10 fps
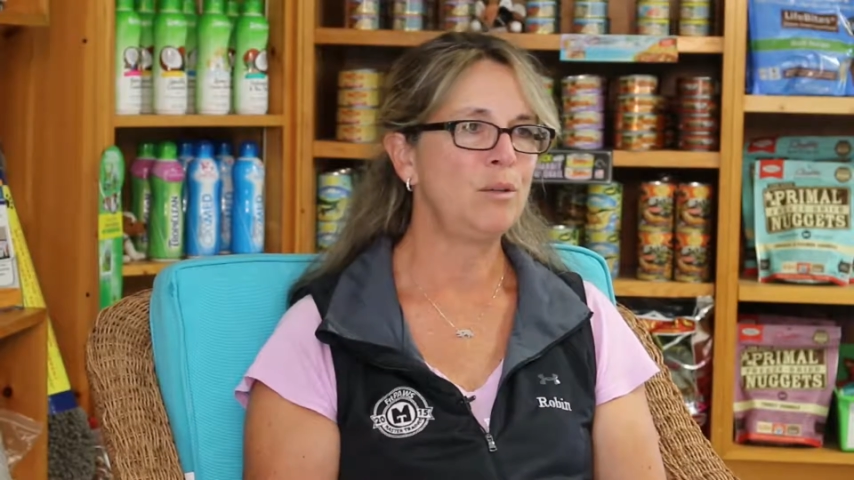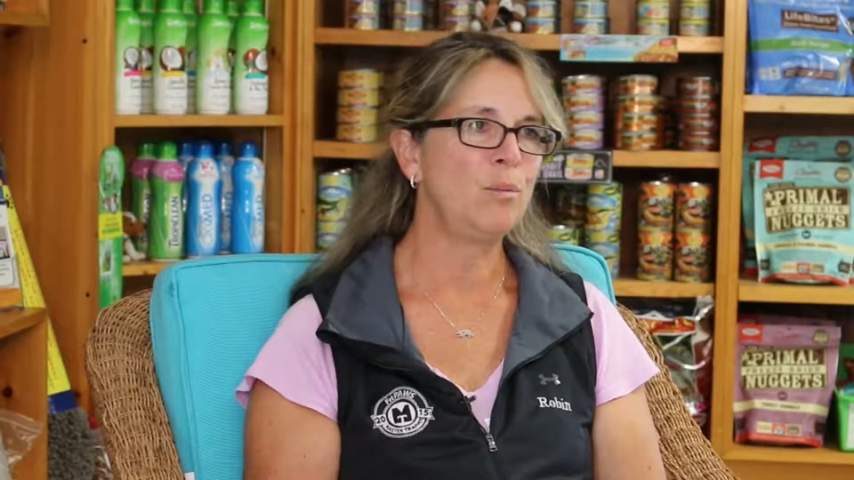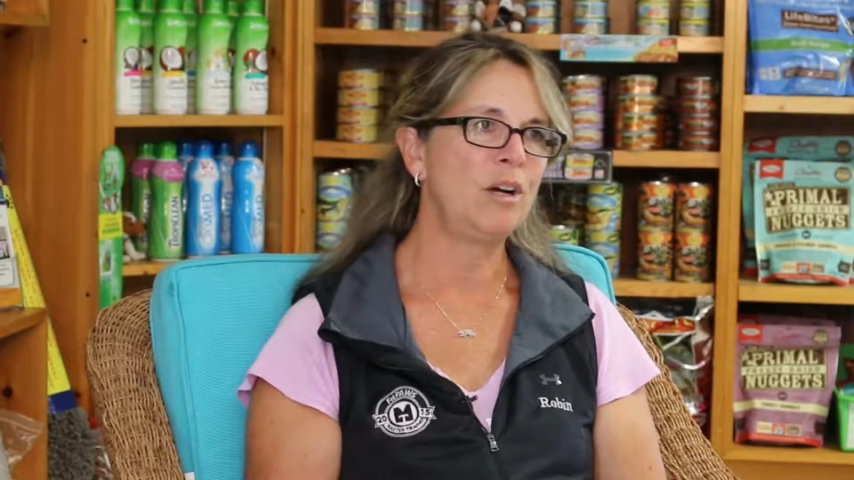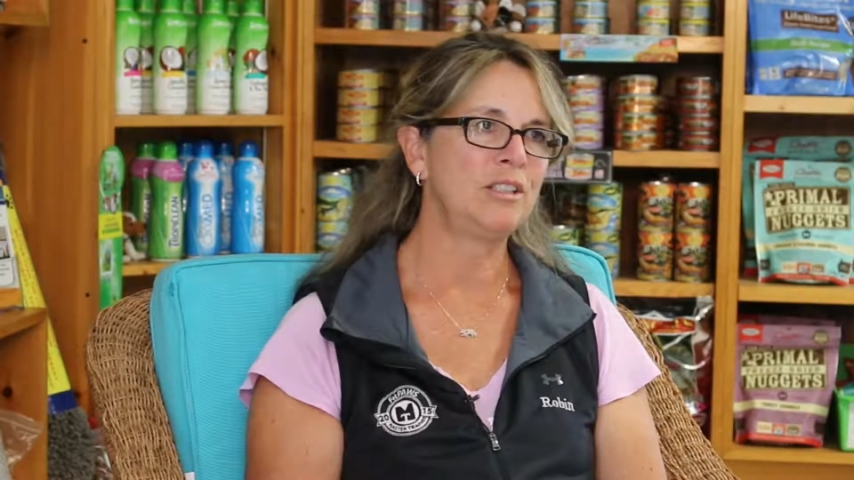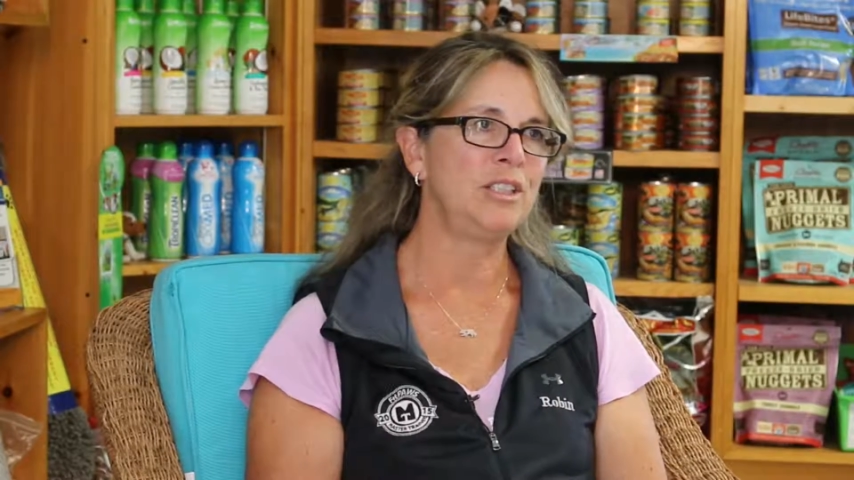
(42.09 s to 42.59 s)

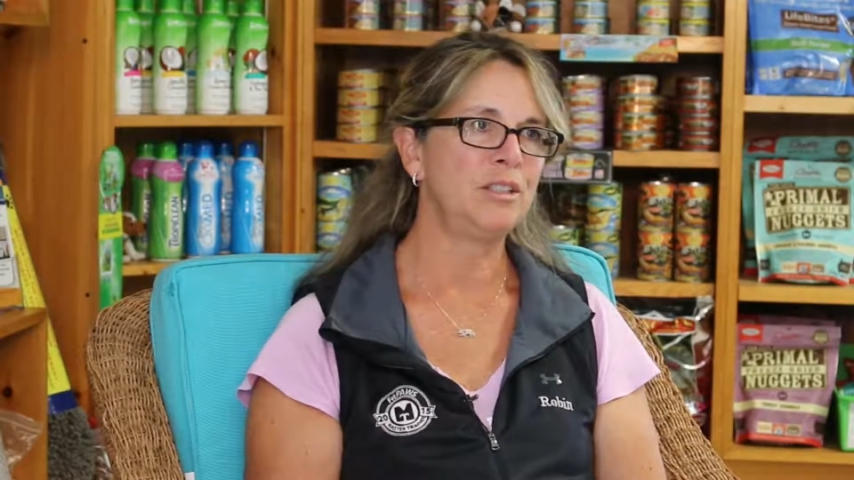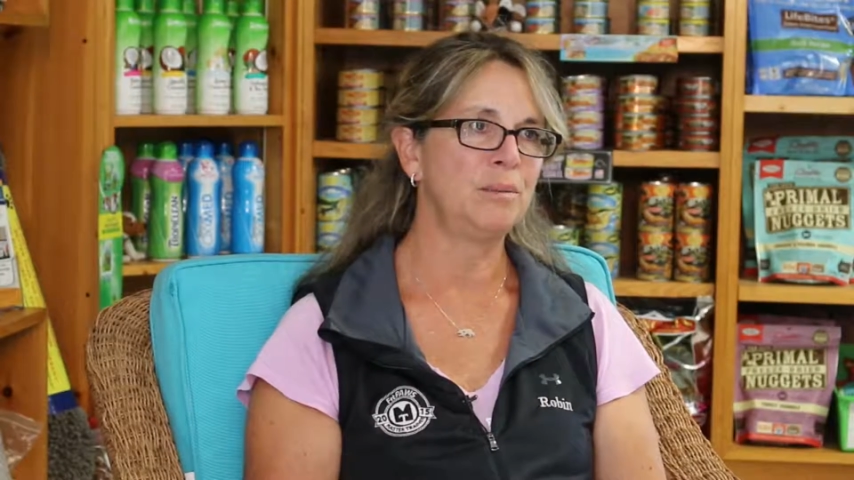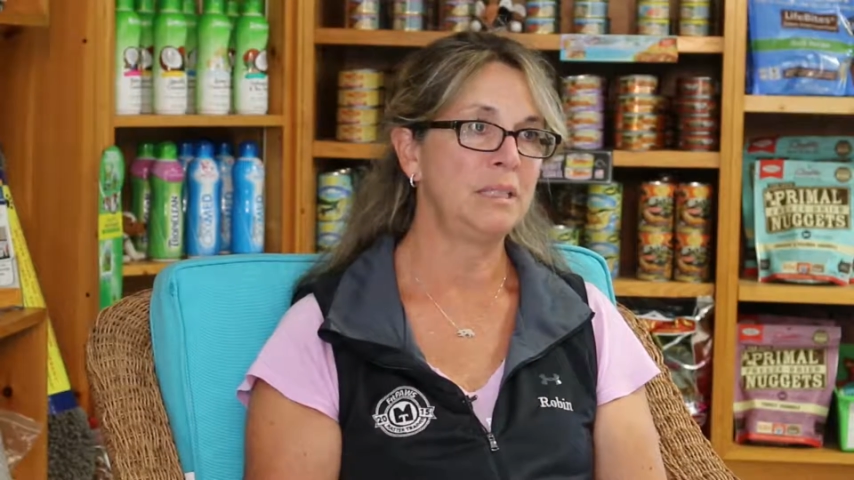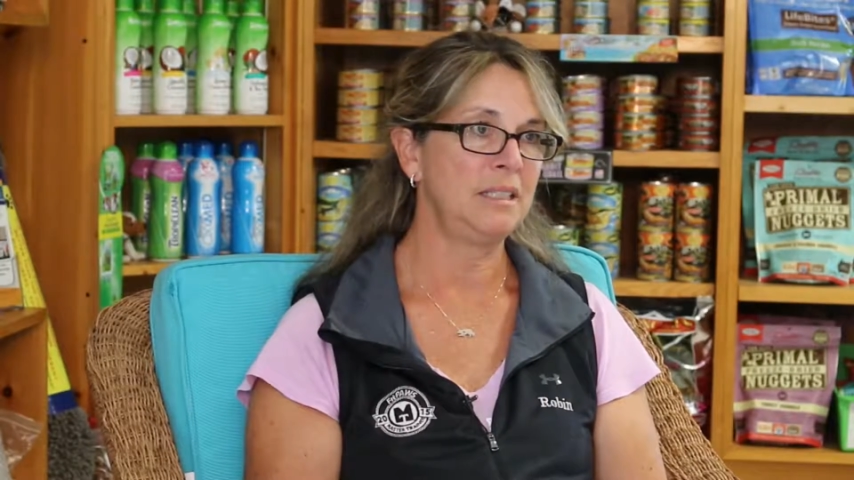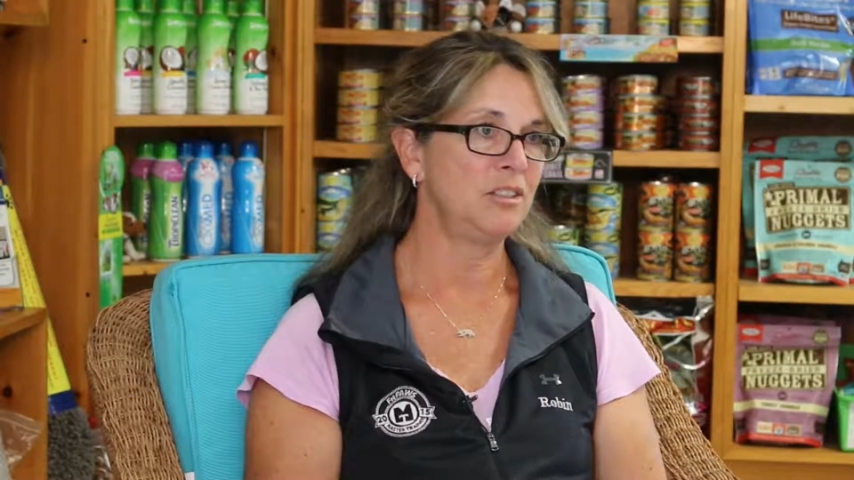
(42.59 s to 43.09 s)
and watching their
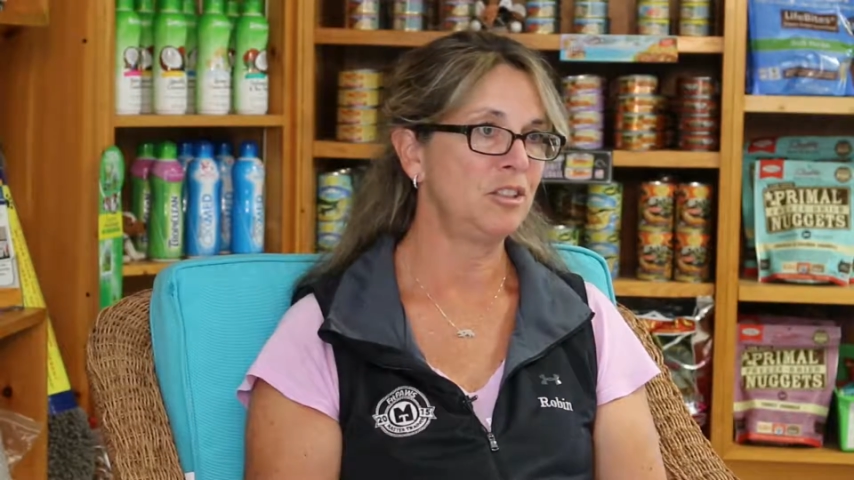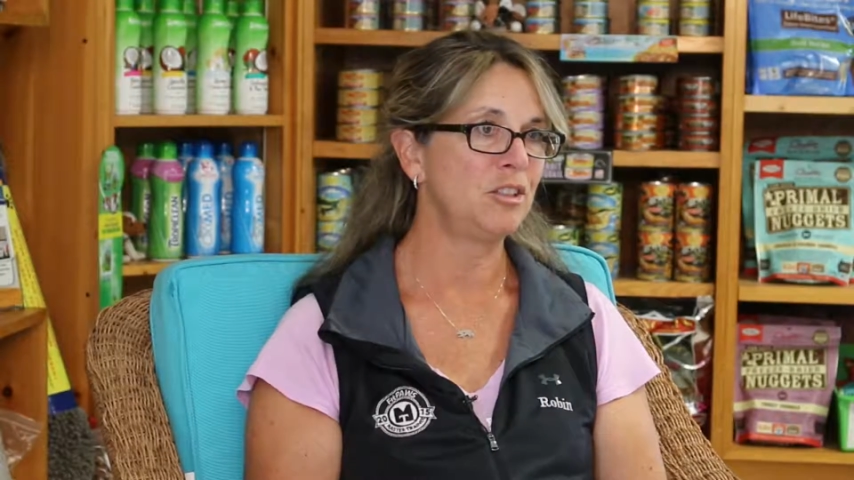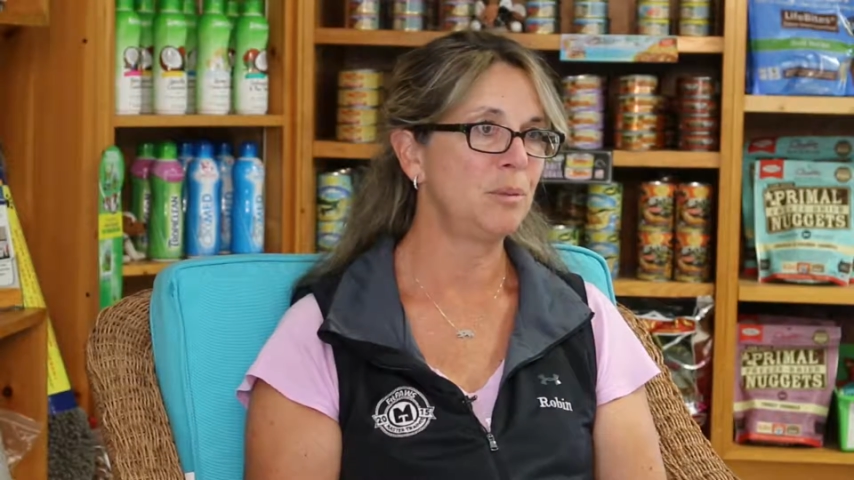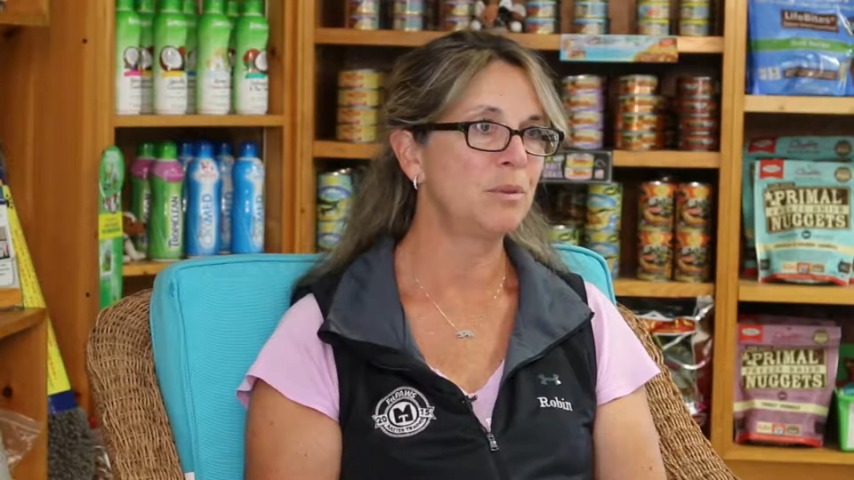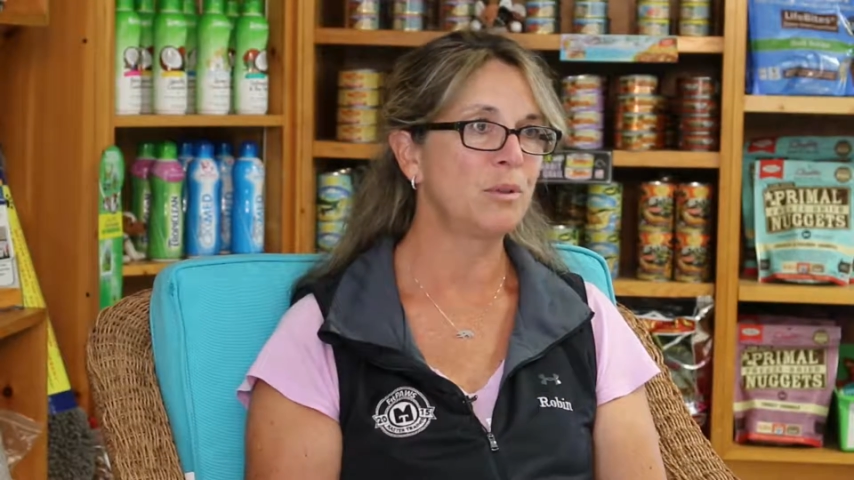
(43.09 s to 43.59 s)

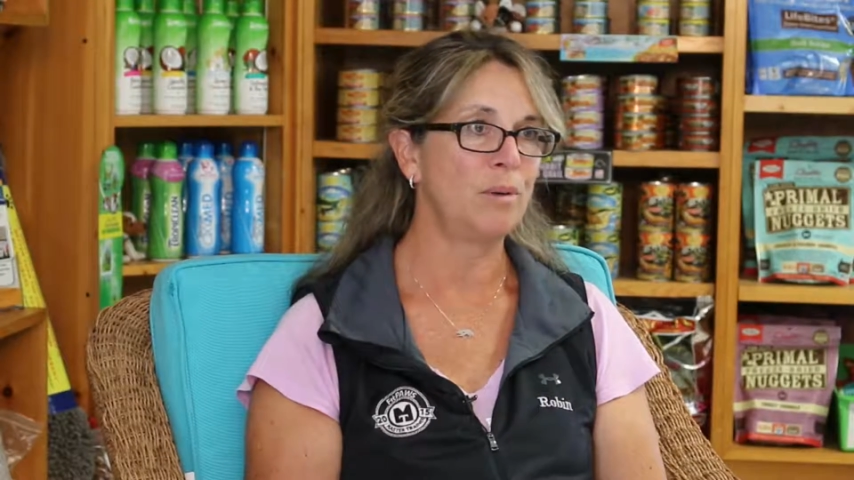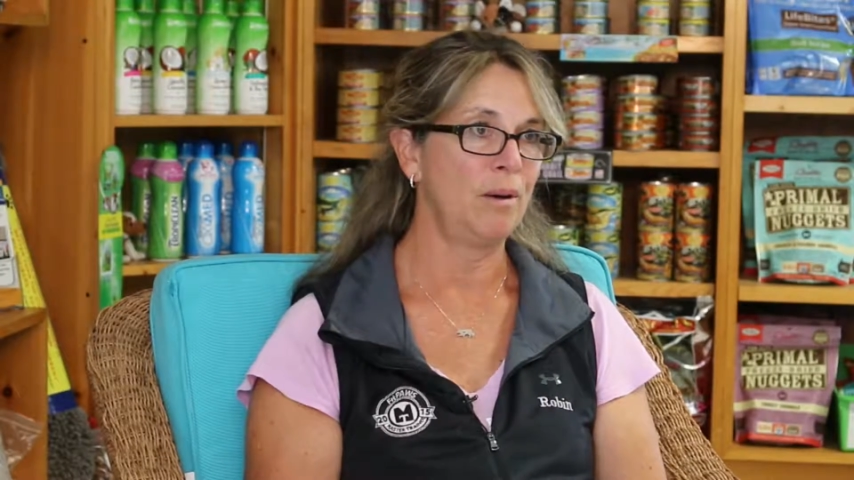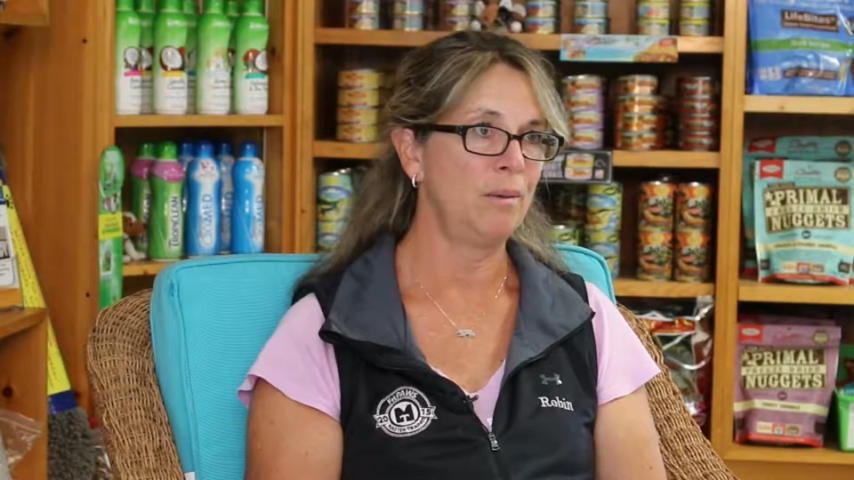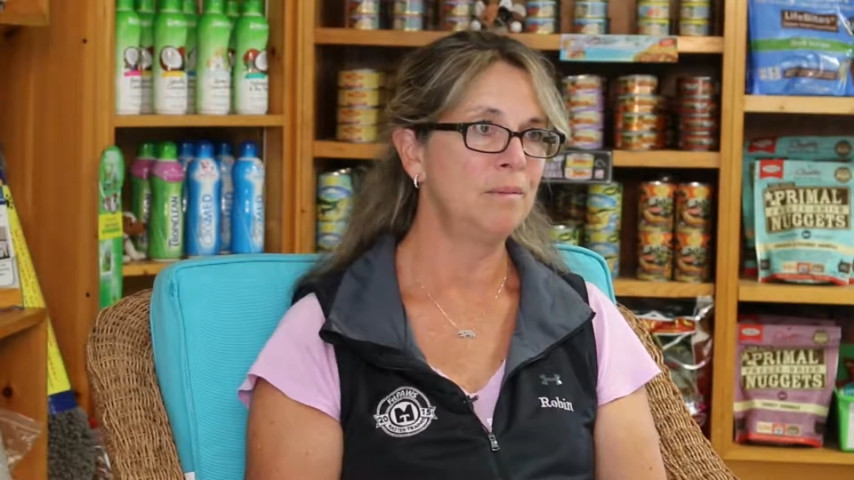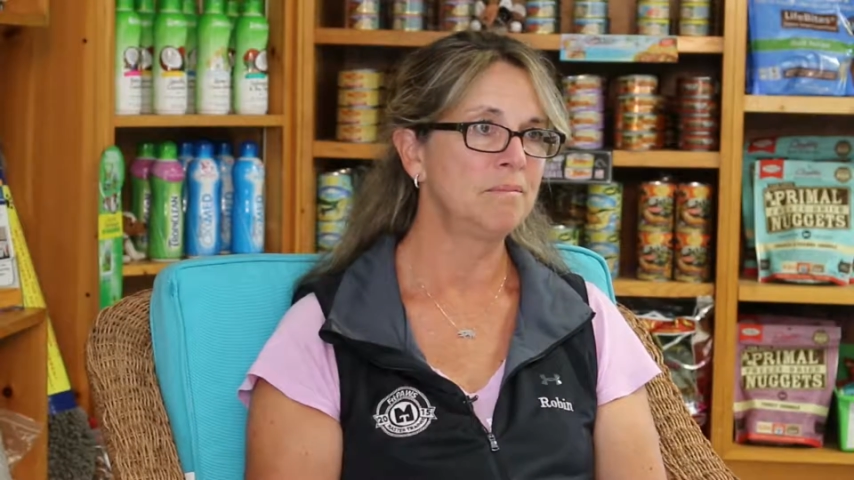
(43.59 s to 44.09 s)
relationships
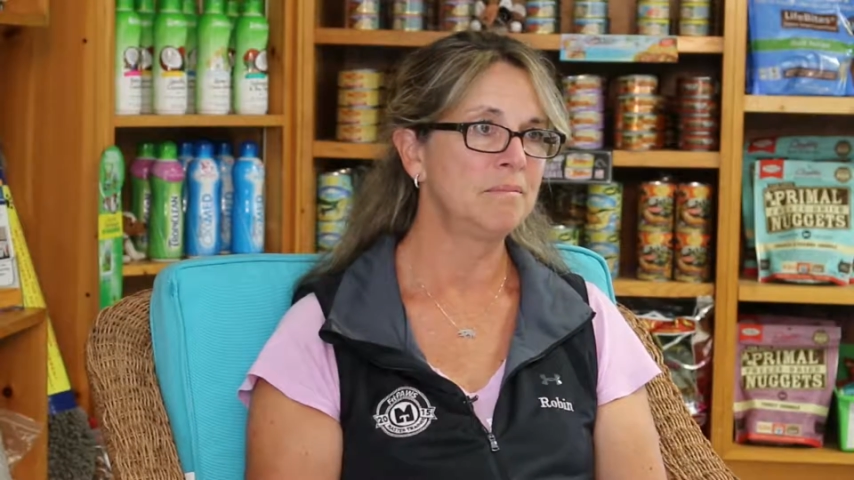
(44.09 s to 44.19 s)
grow.